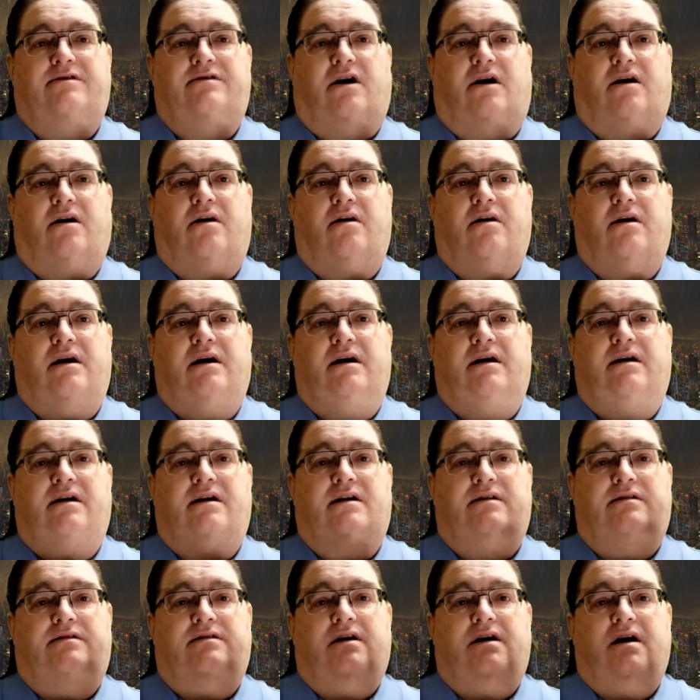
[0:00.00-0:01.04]
are
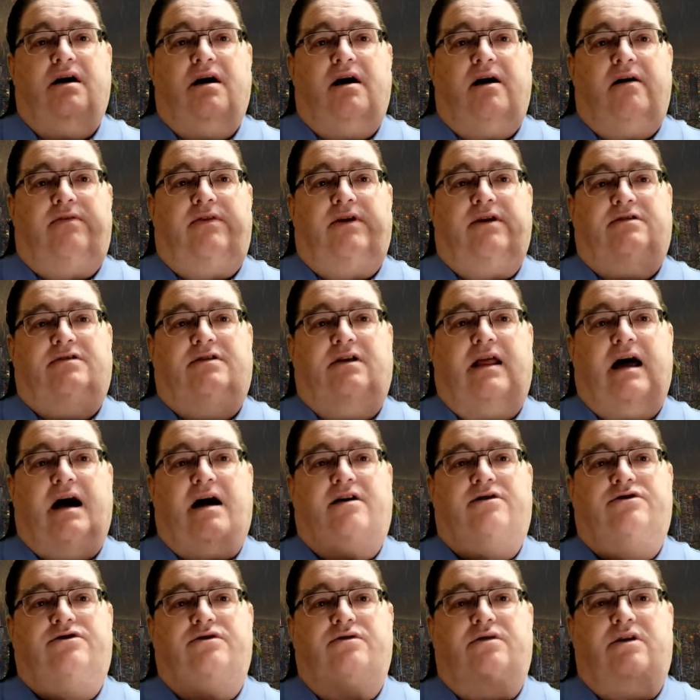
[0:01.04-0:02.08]
is this
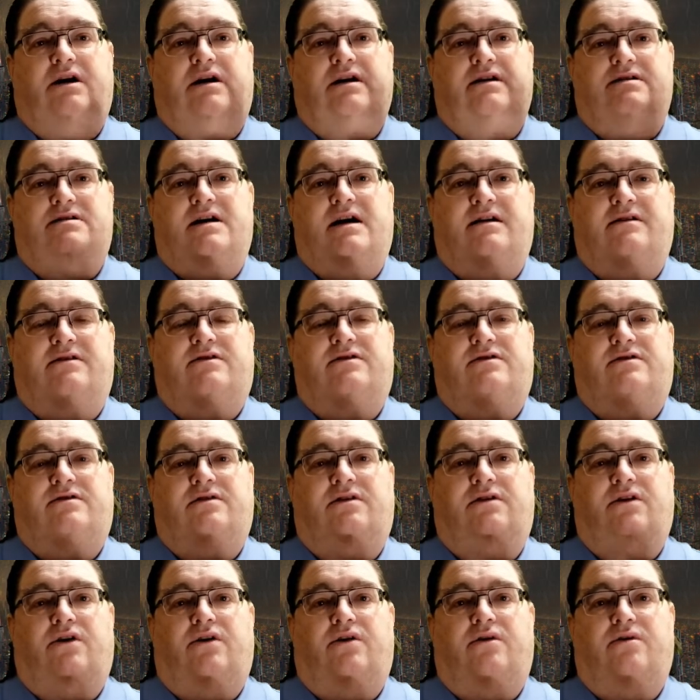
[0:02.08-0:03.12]
allows you to condense
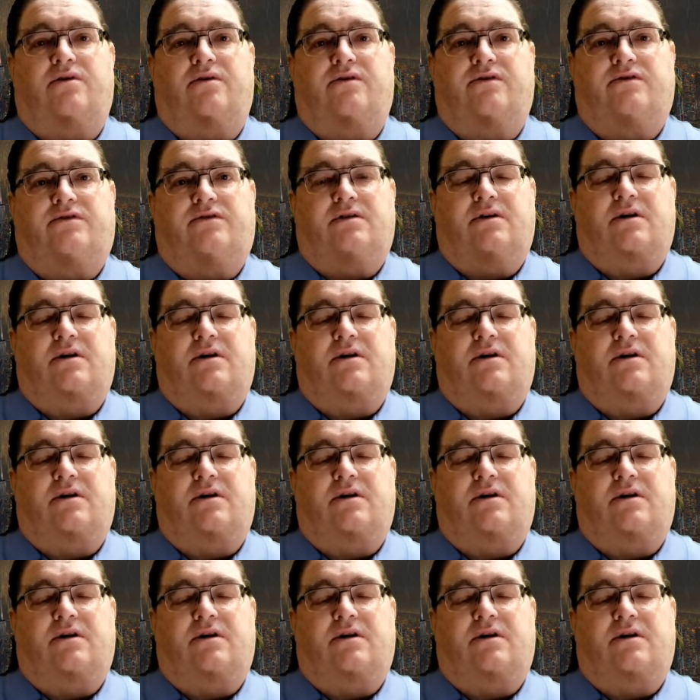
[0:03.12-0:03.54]
those